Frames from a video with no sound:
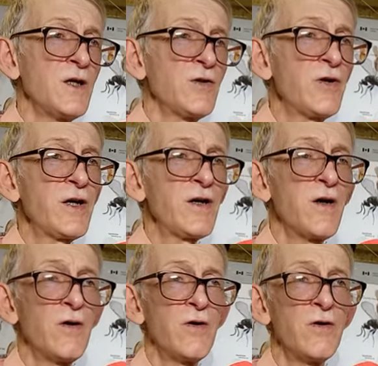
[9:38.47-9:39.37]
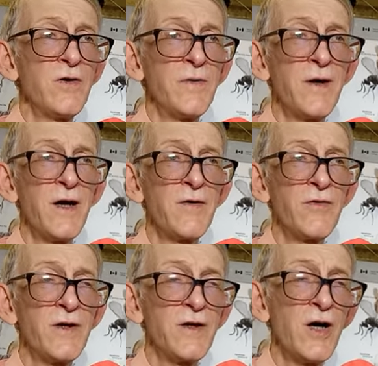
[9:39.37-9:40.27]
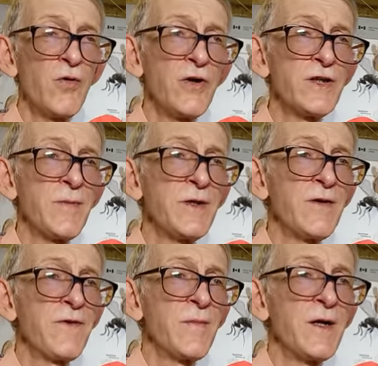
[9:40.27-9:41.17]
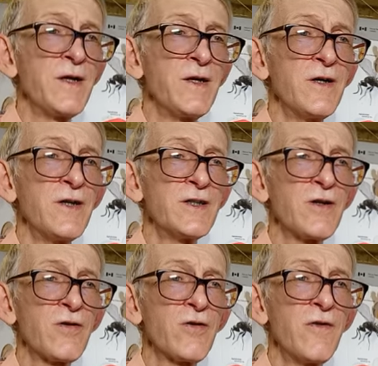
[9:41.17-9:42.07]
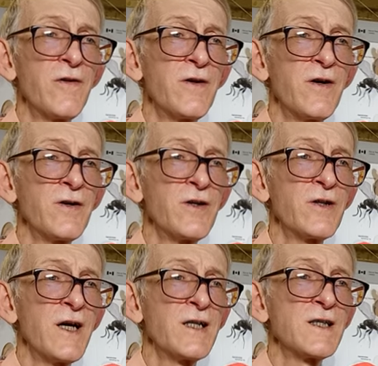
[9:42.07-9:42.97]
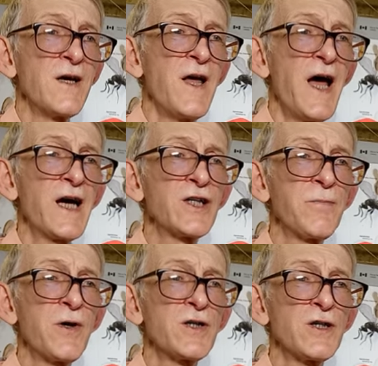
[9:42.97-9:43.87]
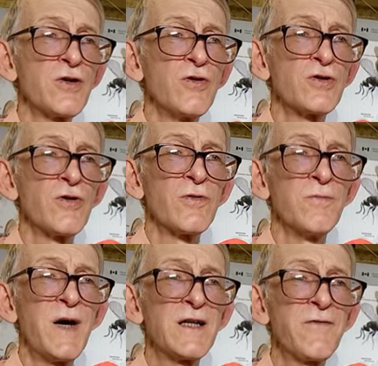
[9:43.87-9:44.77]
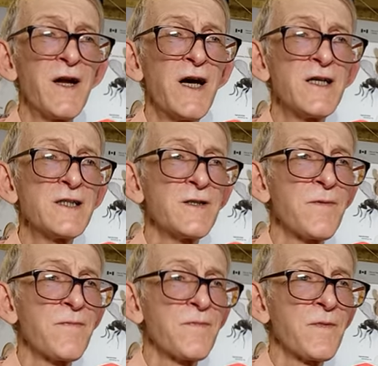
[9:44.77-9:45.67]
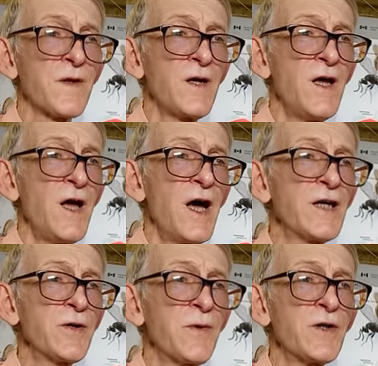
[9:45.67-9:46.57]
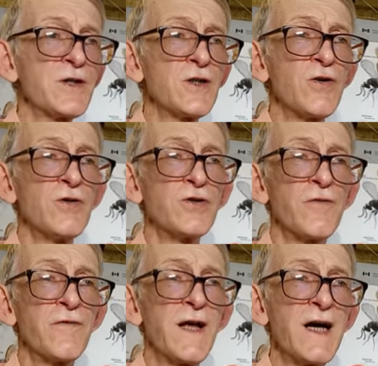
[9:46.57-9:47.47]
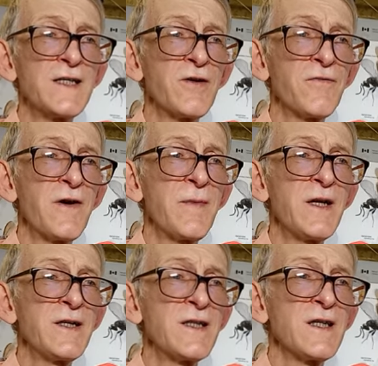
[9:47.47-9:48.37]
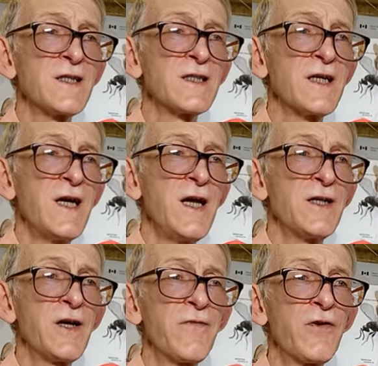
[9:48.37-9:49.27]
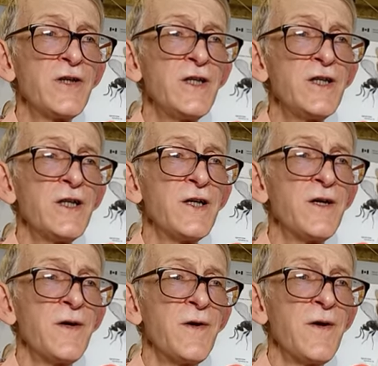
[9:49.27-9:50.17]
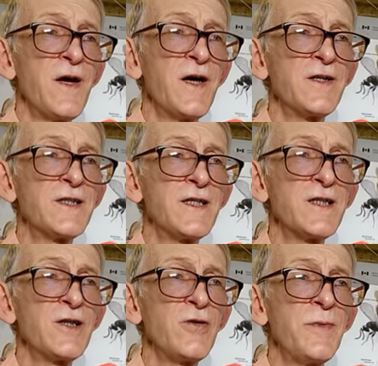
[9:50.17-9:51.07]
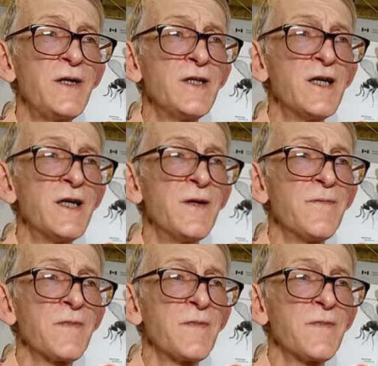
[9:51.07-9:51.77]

Eurytamidae family is recorded as ectoparasitoids on butterflies, ectoparasitoids of flies of family, Tephritidae and Cicidomidae.